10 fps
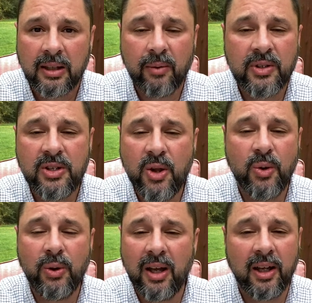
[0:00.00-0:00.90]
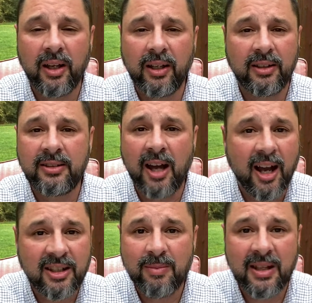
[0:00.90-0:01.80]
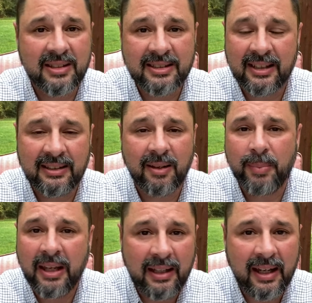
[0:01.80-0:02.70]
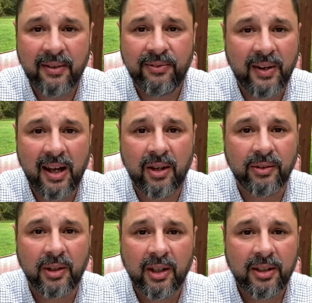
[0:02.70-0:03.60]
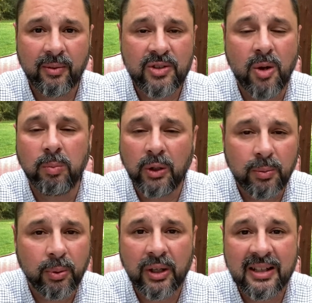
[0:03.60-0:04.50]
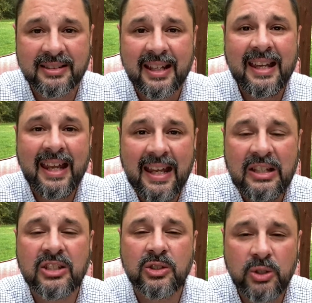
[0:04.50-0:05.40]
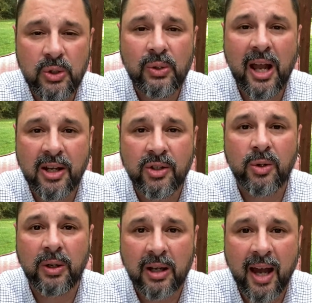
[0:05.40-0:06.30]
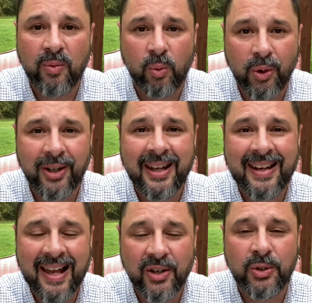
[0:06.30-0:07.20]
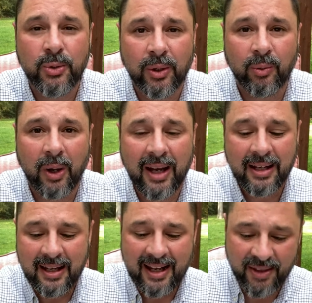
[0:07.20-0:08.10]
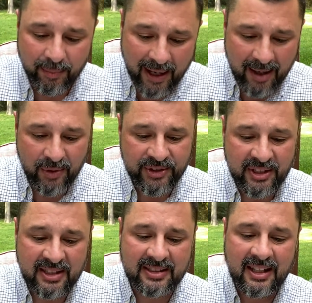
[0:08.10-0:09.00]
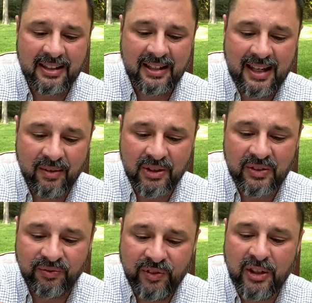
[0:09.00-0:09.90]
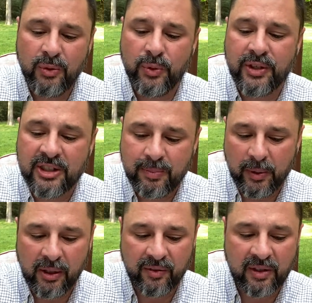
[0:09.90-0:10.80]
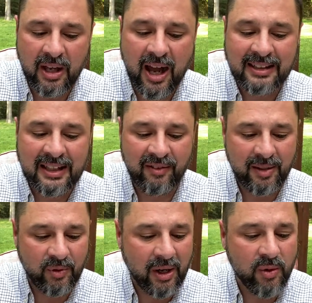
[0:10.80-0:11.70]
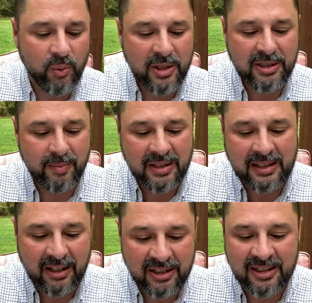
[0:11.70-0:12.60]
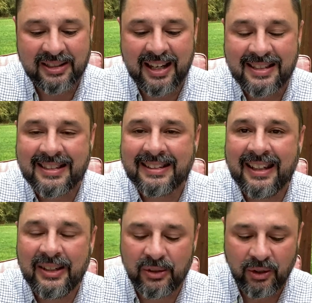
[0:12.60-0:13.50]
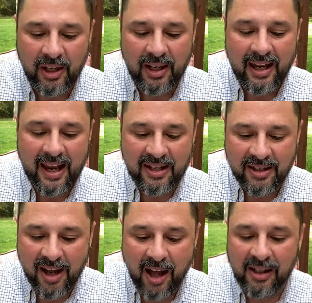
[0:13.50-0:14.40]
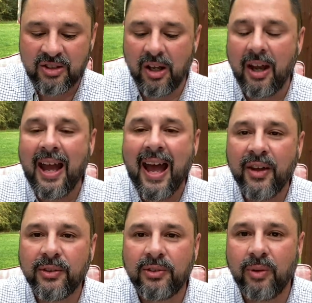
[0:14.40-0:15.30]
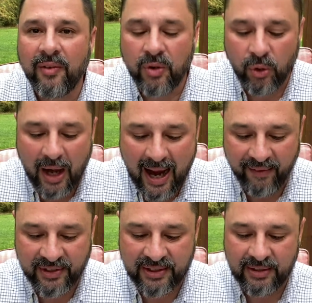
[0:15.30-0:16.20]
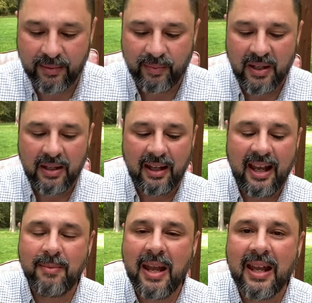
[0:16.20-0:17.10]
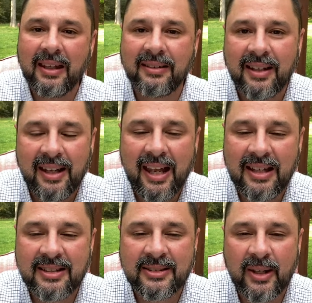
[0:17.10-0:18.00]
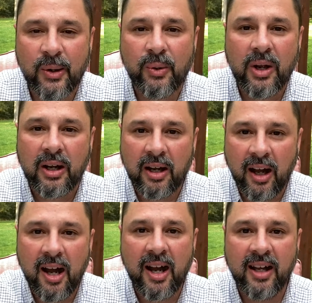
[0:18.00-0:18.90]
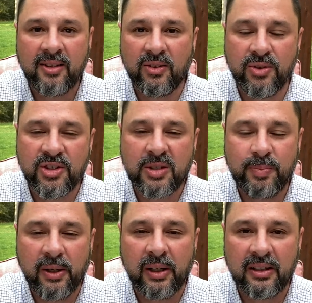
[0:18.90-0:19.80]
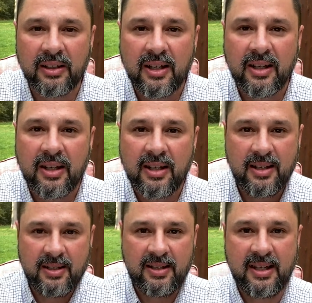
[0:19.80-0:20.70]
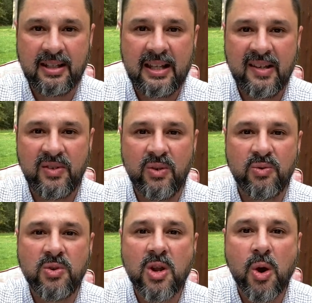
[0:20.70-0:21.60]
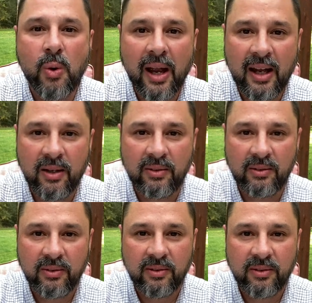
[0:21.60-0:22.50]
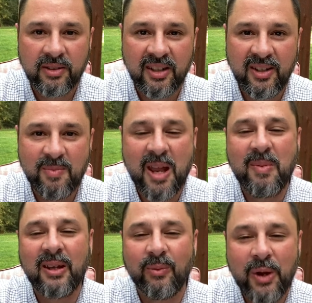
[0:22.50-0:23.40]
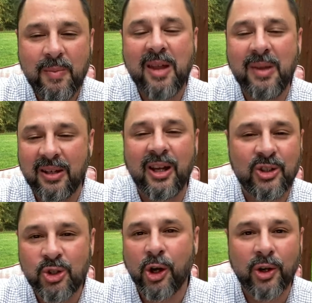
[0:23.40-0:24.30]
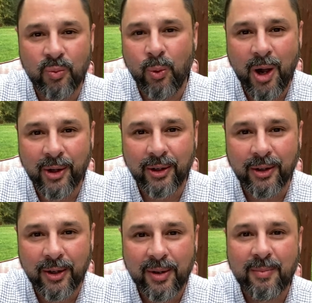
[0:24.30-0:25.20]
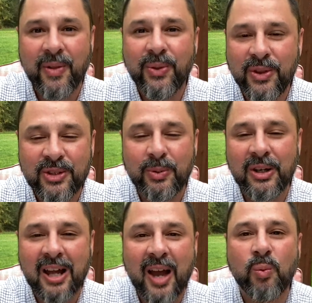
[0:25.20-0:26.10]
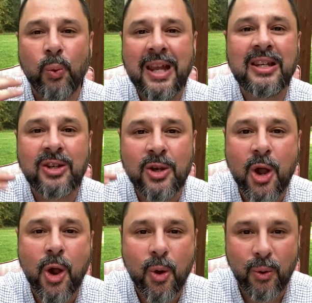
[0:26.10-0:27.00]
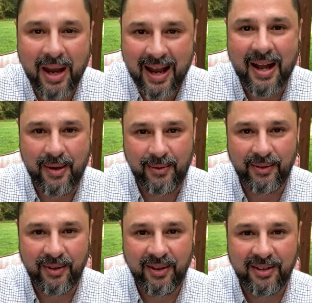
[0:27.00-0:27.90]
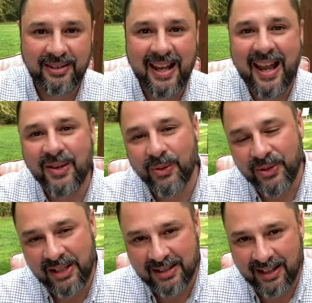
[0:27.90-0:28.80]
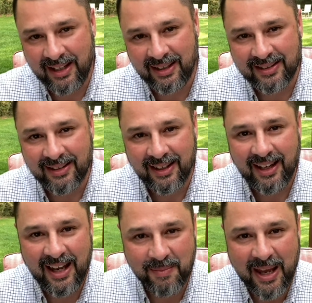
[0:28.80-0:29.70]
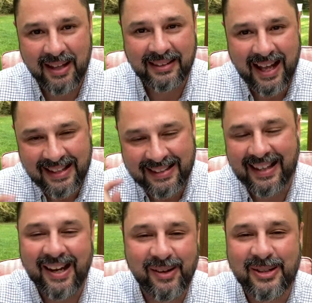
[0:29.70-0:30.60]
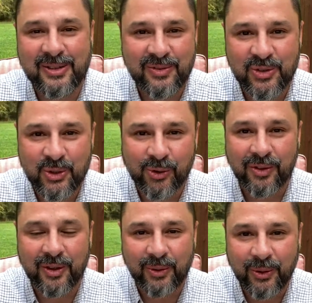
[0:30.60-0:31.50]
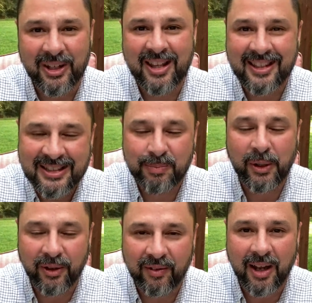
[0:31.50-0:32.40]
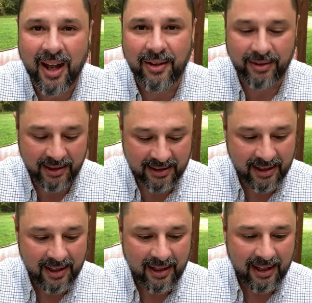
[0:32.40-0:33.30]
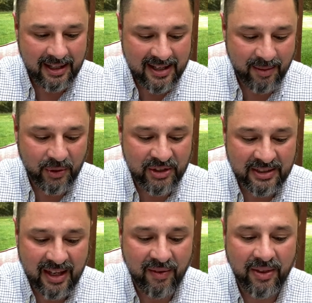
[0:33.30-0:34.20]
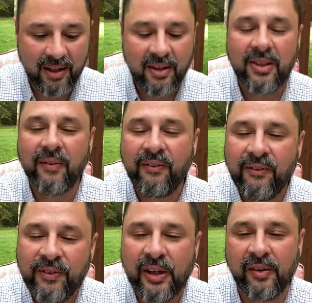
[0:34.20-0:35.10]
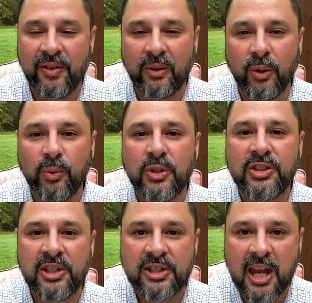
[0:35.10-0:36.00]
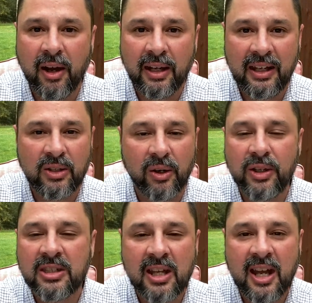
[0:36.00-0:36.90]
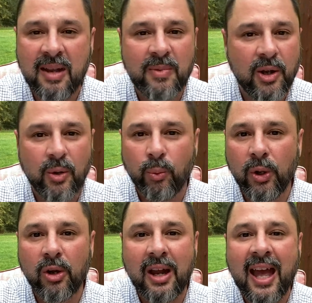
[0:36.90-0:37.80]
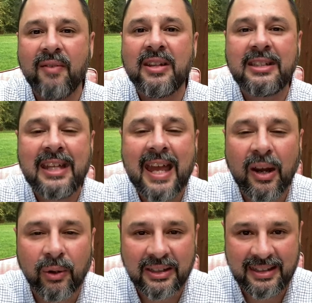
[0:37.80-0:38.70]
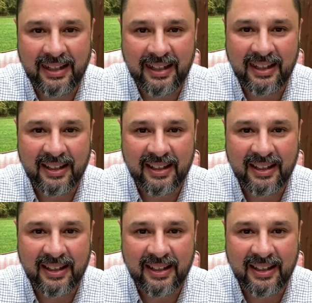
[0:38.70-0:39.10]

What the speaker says: There was no document sent in a PDF file. There was no blueprints. He just knew how to do what God wanted and how to do it right. And the Bible says that he was filled with the Spirit of God, giving him great wisdom, intelligence, and skill, and knowledge how to, of crafts. Amen. And so God, through the Spirit, can give you know-how. So you may be, we may be in uncharted water, but through the Spirit of God, we know how to handle these things. Amen. That's the heritage of the children of the Lord and the Spirit of God on us. And number seven, the fear of the Lord, which is integrity. During this time, we're going to have integrity.